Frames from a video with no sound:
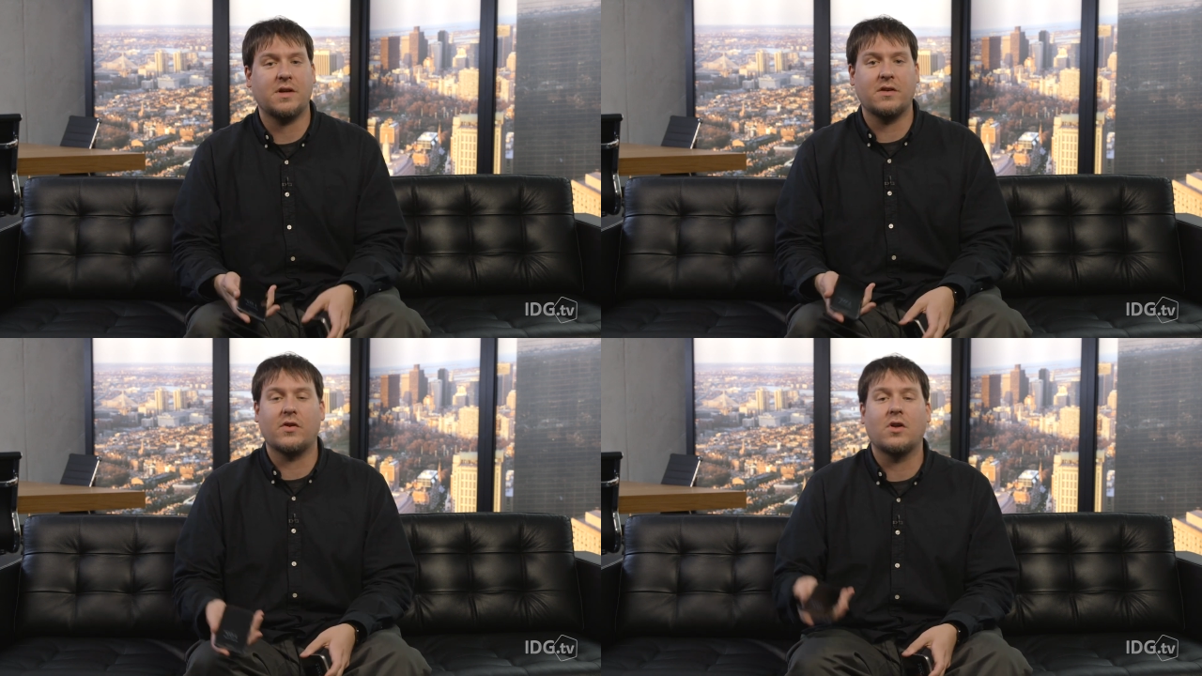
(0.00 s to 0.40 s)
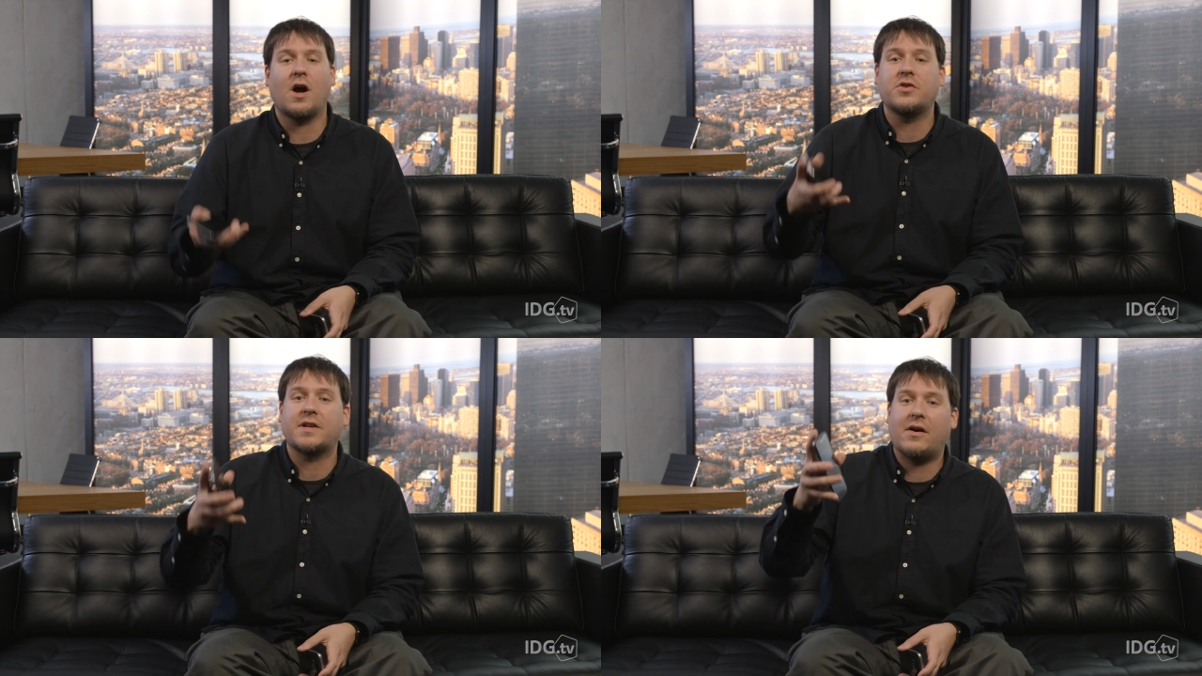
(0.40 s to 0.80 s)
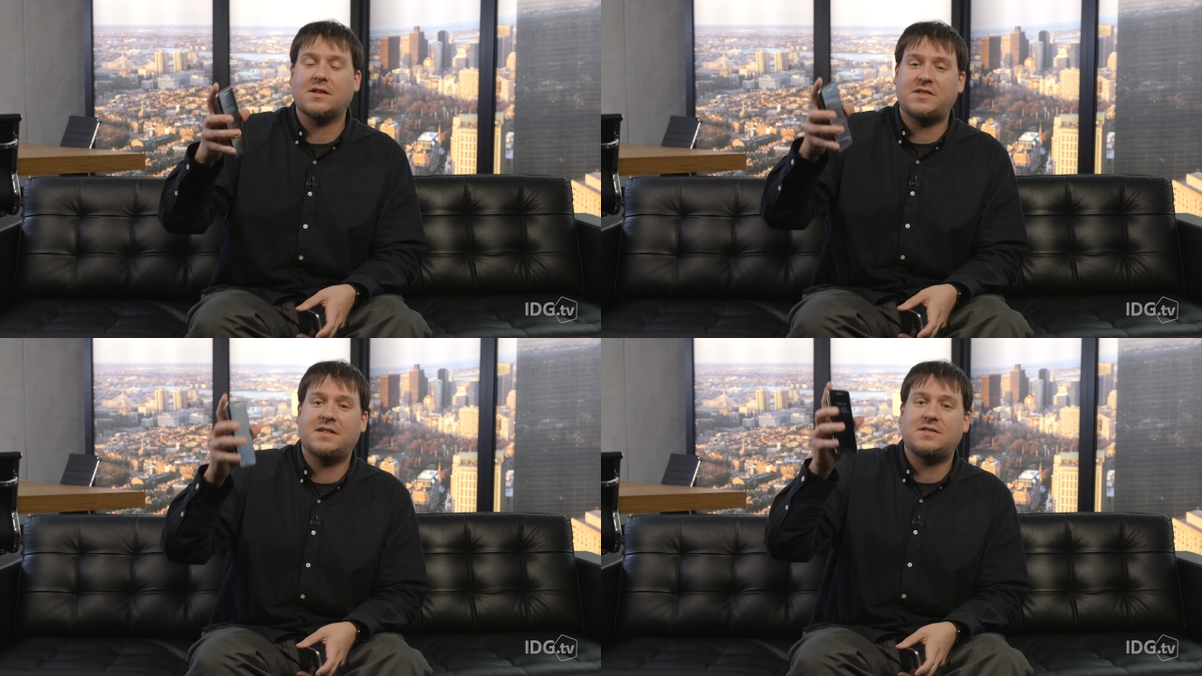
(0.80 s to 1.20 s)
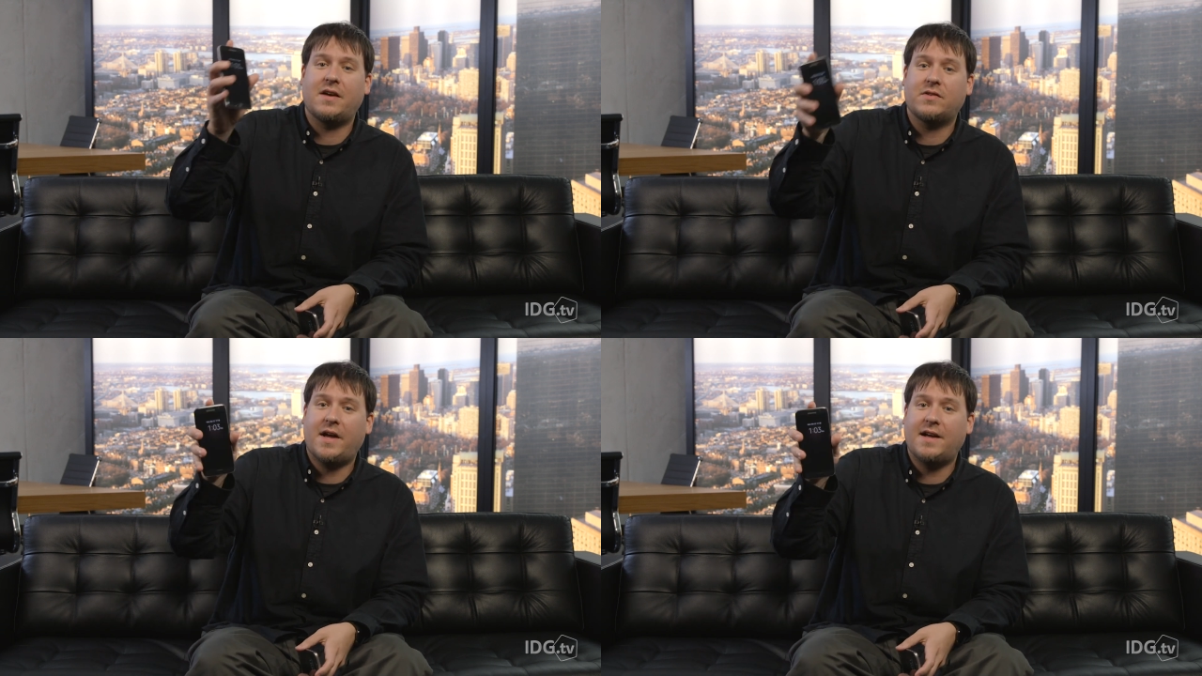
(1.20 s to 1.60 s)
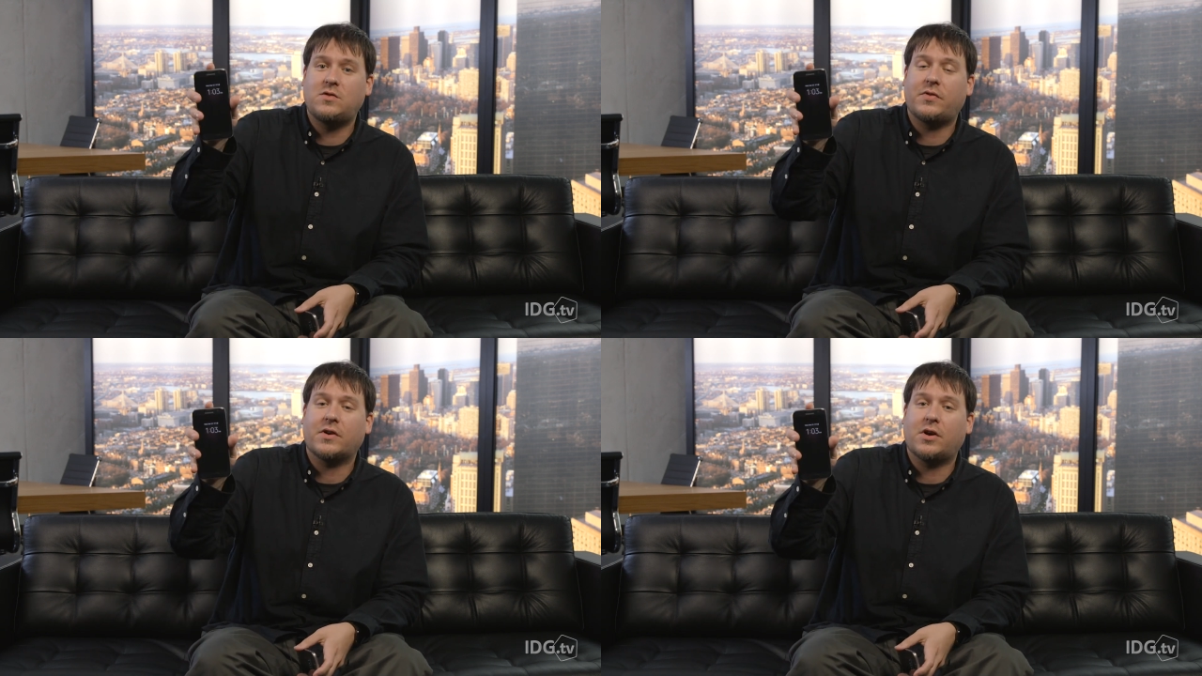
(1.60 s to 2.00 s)
And is the larger Galaxy S7
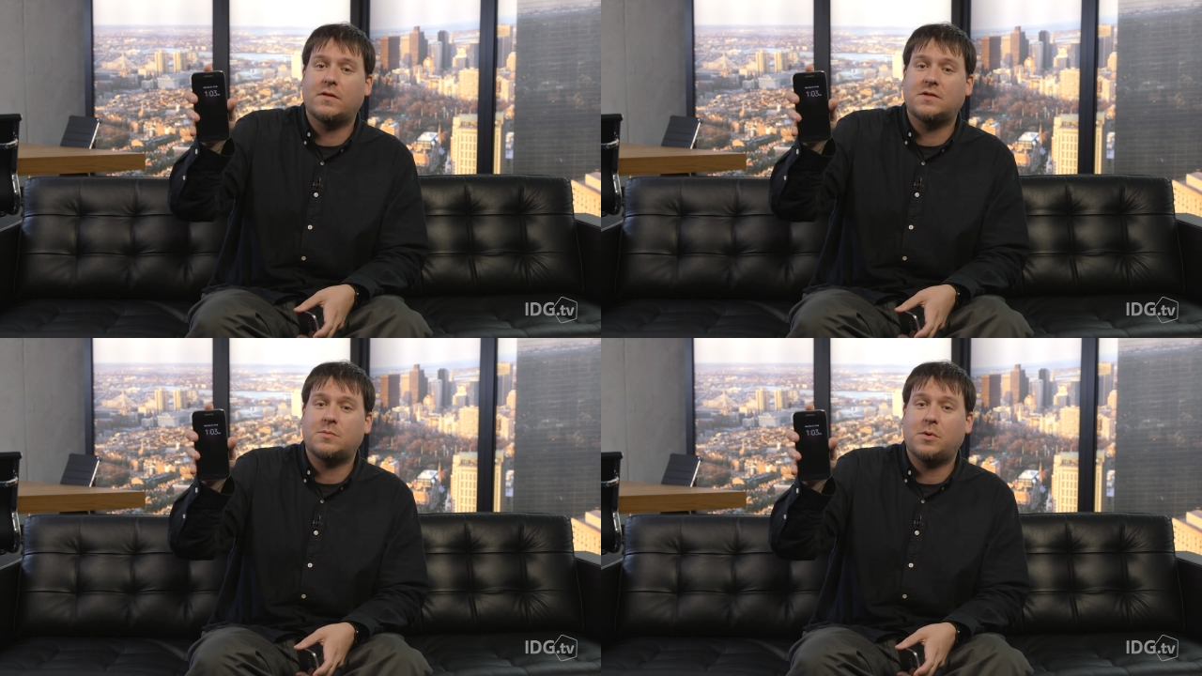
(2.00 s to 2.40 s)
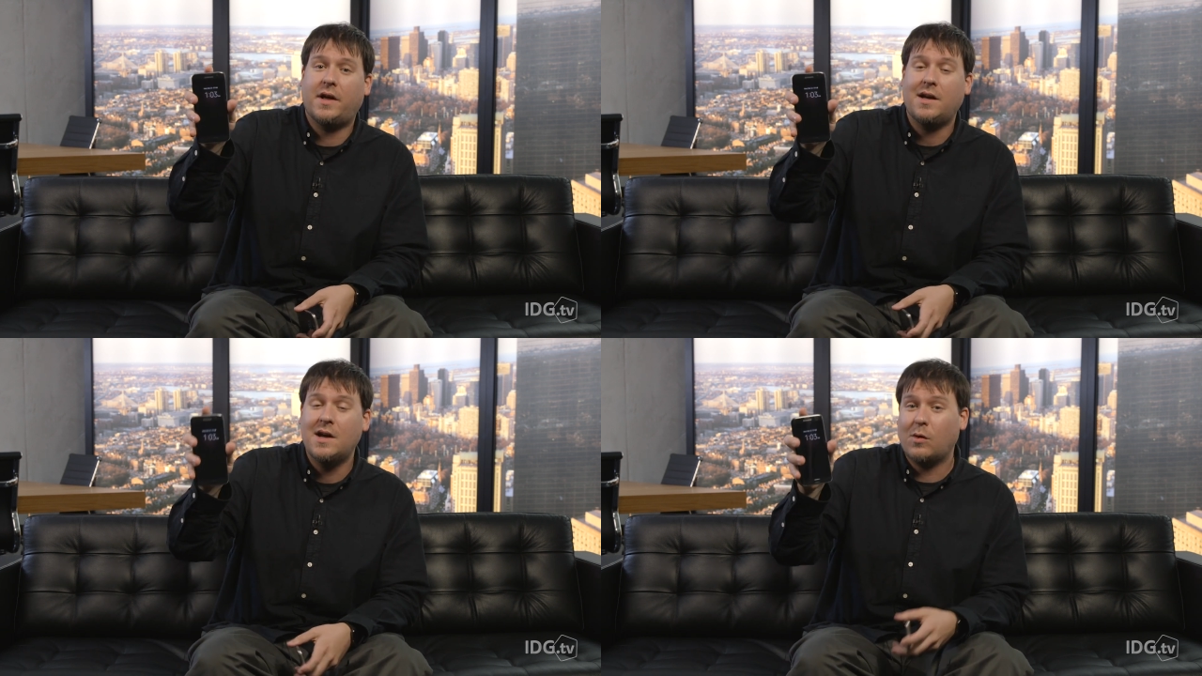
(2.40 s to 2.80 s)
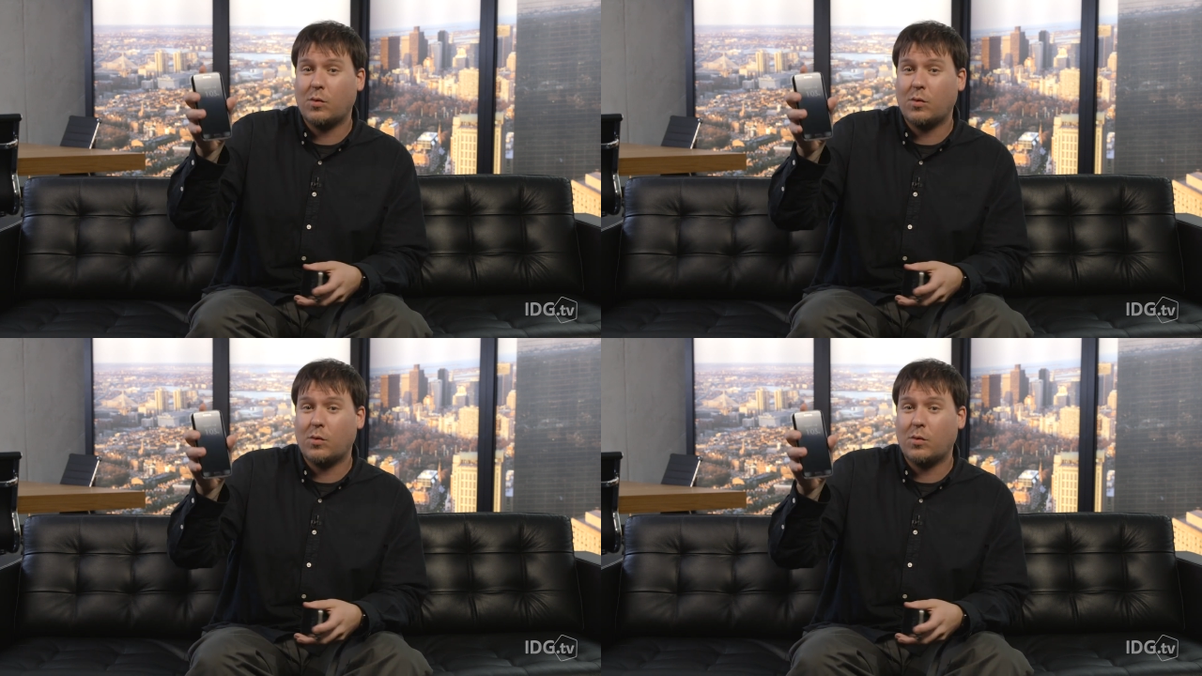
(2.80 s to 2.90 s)
Edge with the curved display